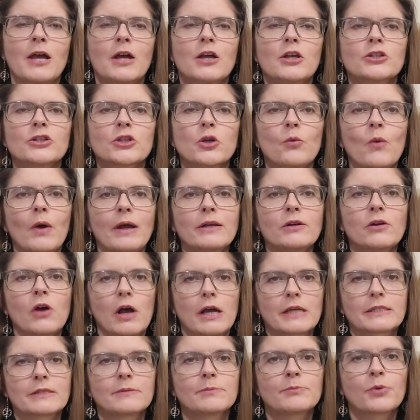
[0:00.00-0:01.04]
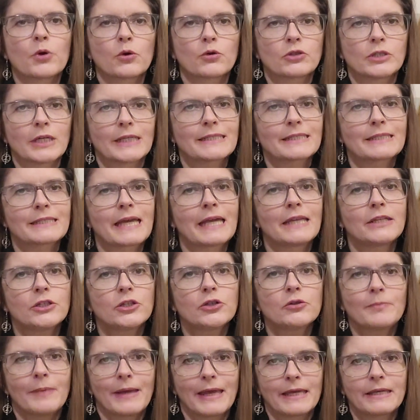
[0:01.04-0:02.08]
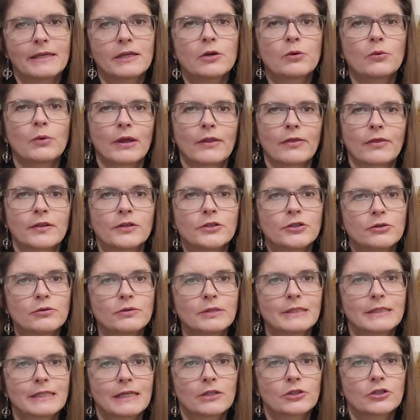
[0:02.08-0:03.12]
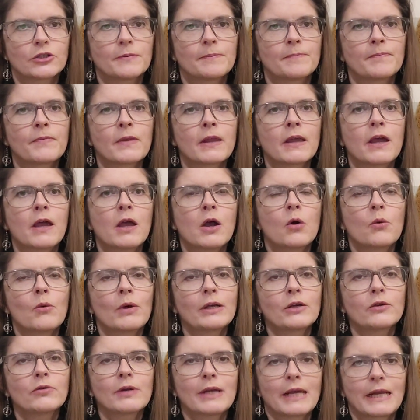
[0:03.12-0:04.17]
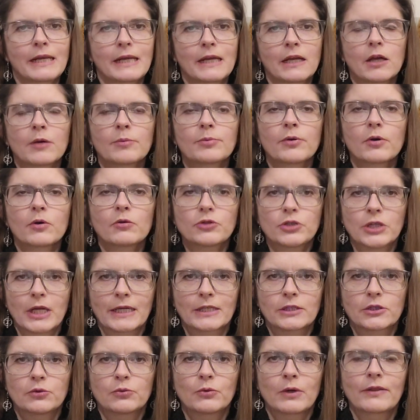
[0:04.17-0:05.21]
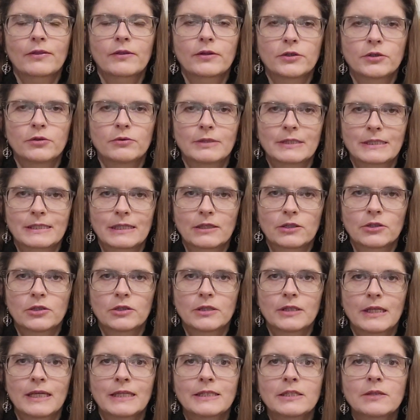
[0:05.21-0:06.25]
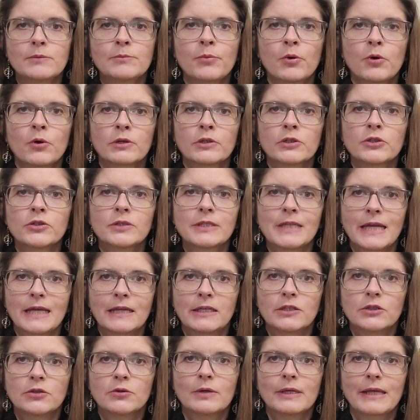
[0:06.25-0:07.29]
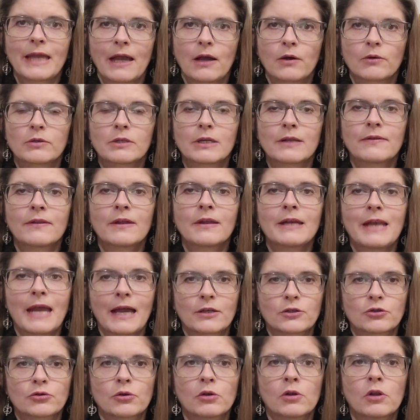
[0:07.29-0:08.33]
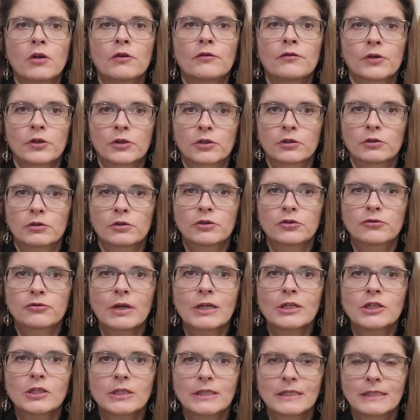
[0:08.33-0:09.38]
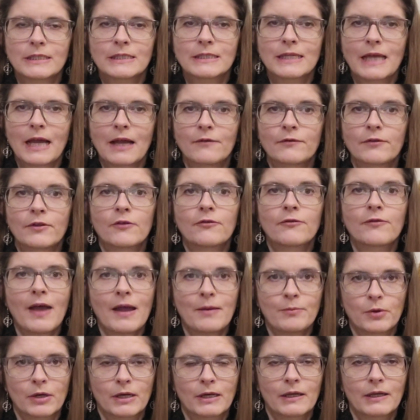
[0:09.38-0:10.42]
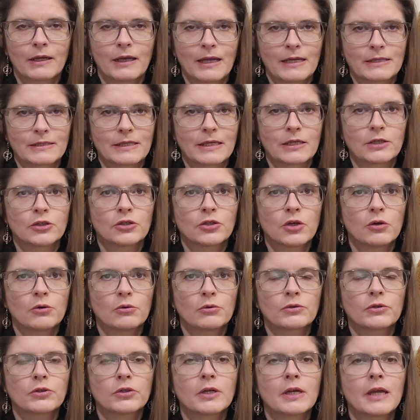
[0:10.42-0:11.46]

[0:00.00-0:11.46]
So what awesome projects can you make with the Dune stitch? When creating a project with the Dune stitch, it's important to take into account the natural vertical stretchiness of the fabric, as I showed.